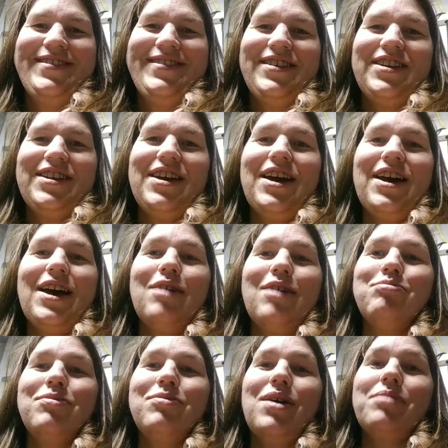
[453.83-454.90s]
Yeah,
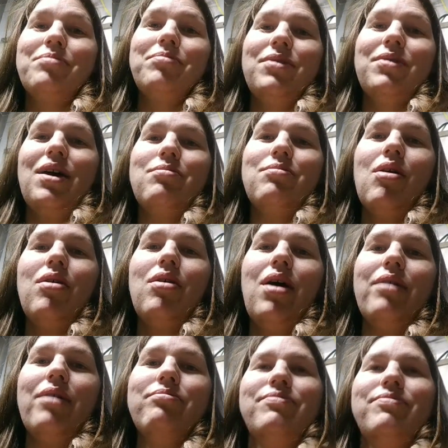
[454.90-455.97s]
I'm
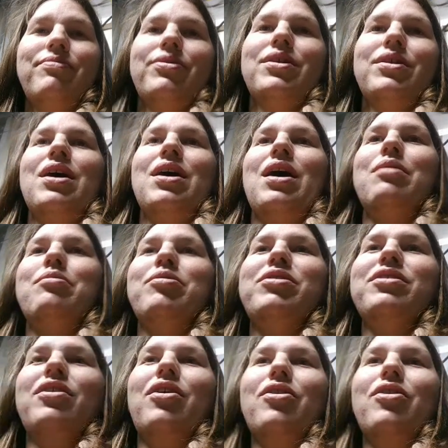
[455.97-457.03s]

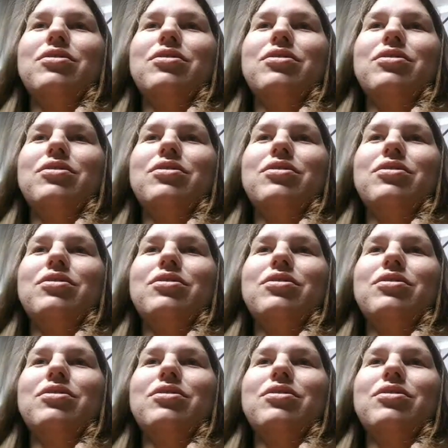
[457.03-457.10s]
still holding